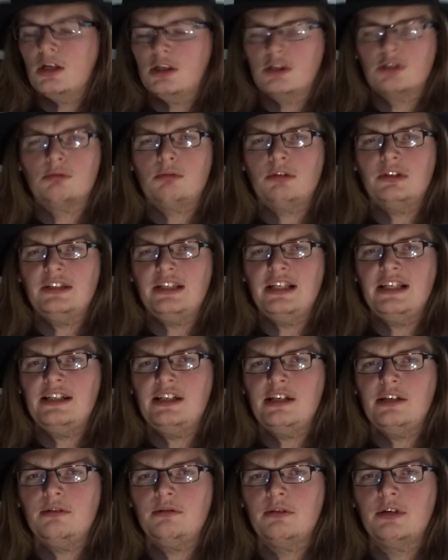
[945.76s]
So what does he
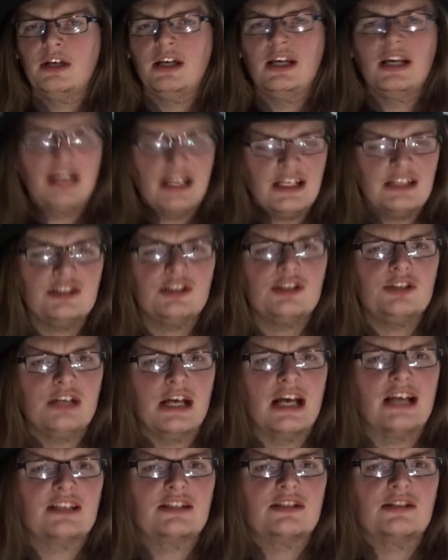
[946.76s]
do? He
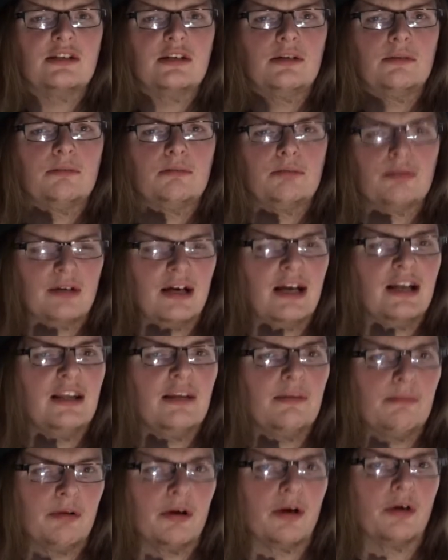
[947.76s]
suggests Bran
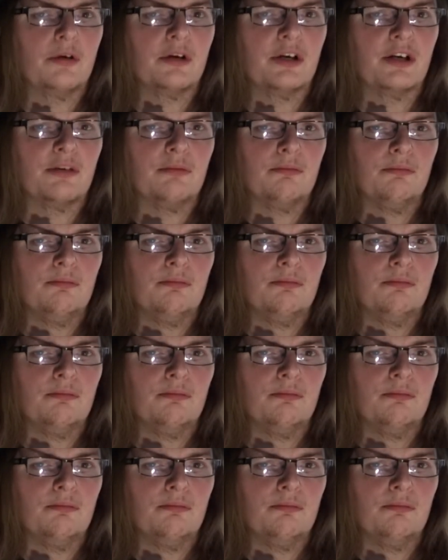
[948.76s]
the Broken.